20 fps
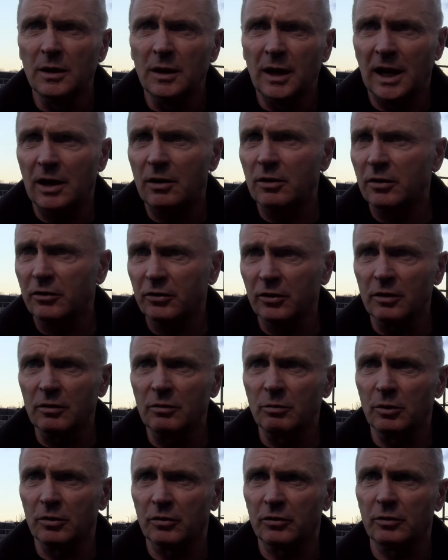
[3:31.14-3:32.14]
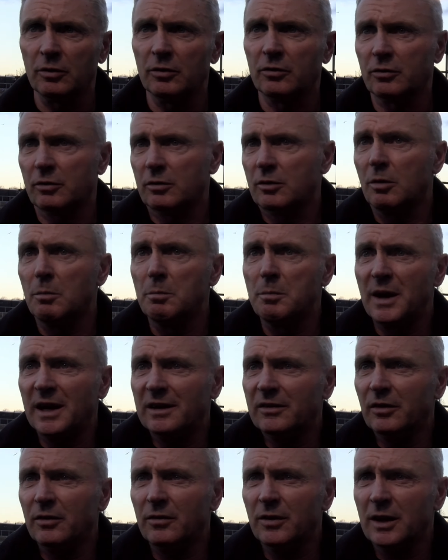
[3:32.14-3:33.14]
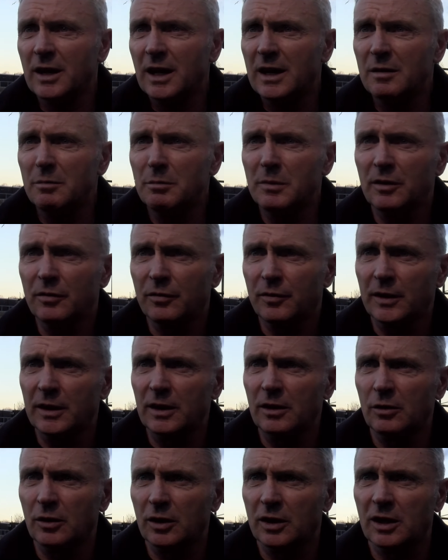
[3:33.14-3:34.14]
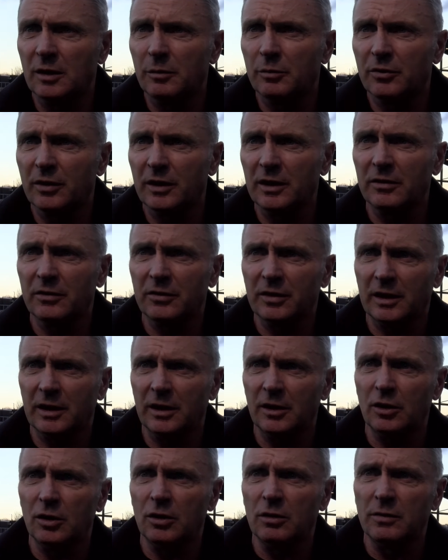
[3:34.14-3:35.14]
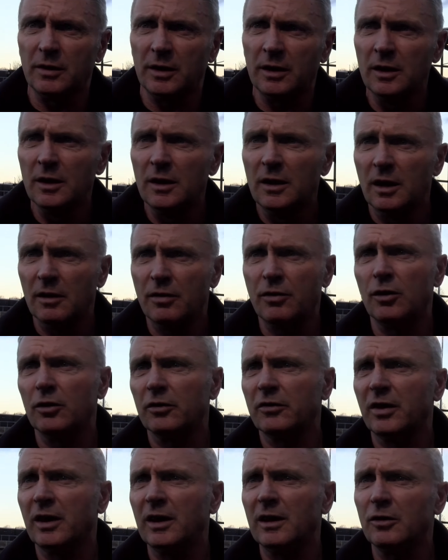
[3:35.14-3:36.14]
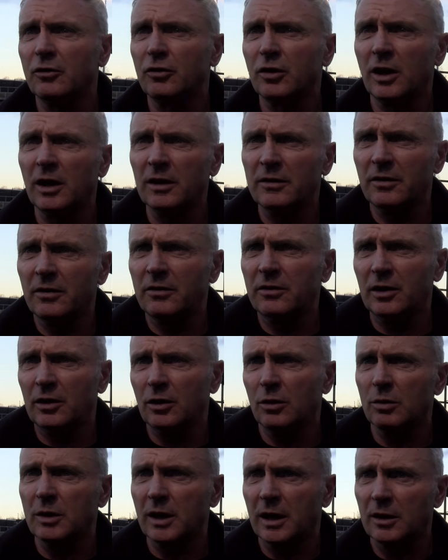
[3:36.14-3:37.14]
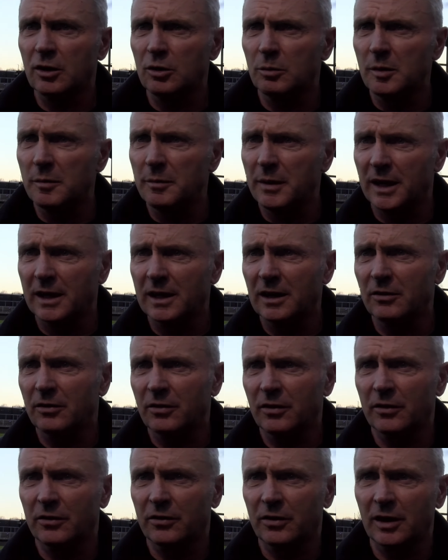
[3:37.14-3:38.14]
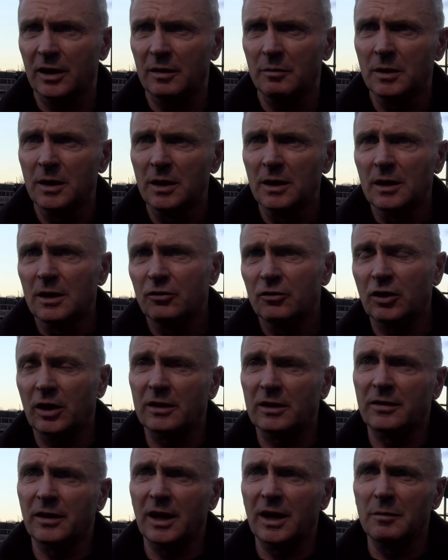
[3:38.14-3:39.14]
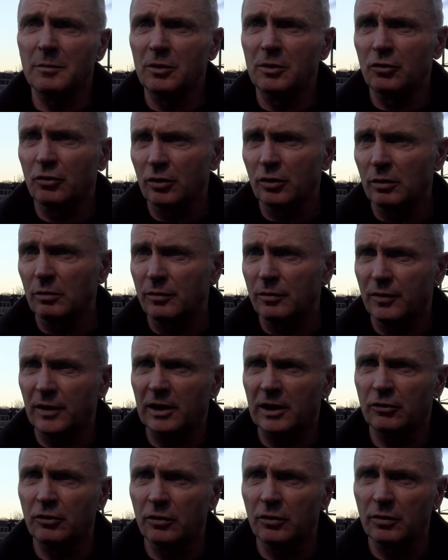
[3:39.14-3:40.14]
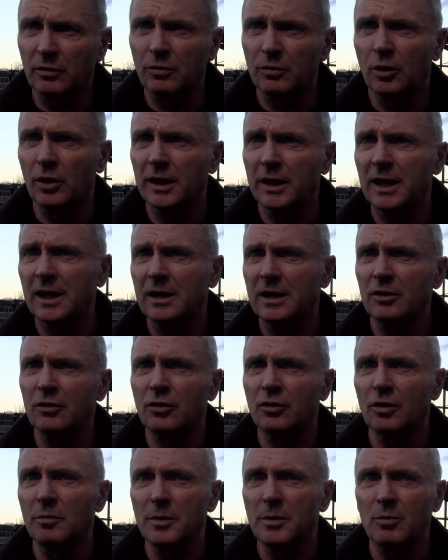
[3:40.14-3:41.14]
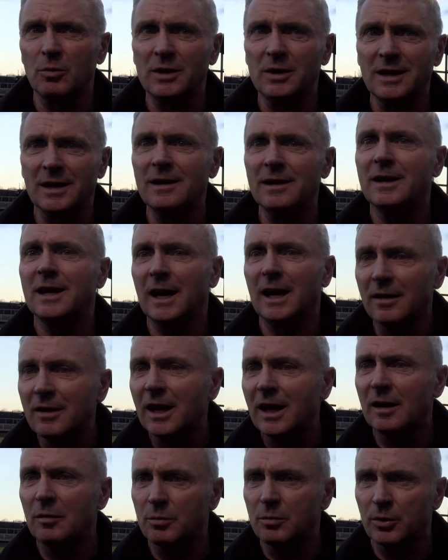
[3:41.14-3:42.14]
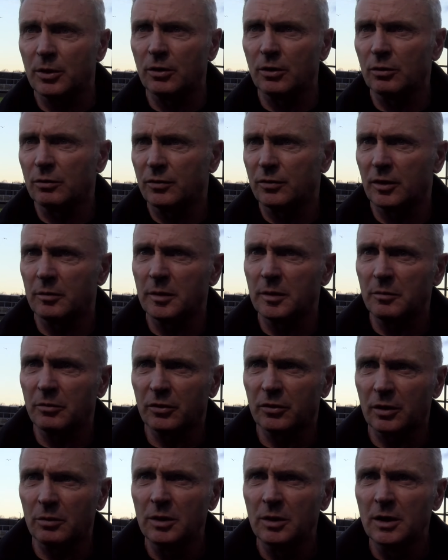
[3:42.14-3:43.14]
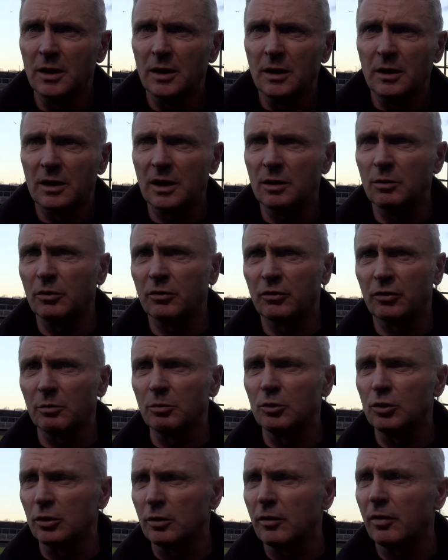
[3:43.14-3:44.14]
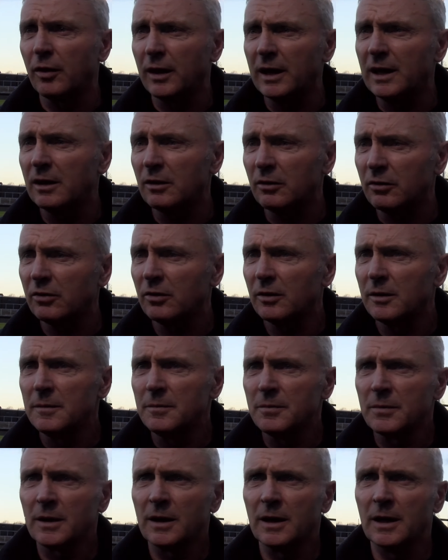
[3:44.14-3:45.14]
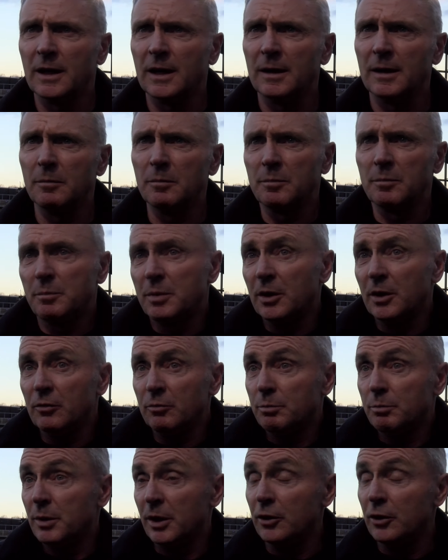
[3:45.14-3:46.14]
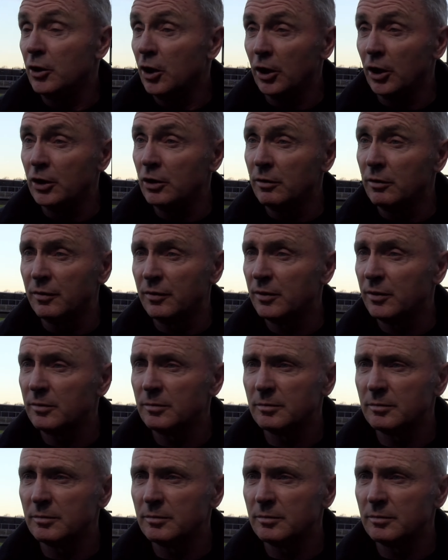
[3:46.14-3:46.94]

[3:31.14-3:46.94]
Harrison was combative again in midfield and keeps things ticking over. I thought Taylor Charters did okay coming back into the team. Jack Diamond showed flashes of what he can do, but we didn't get the end product from him. So there was some good things, but not enough.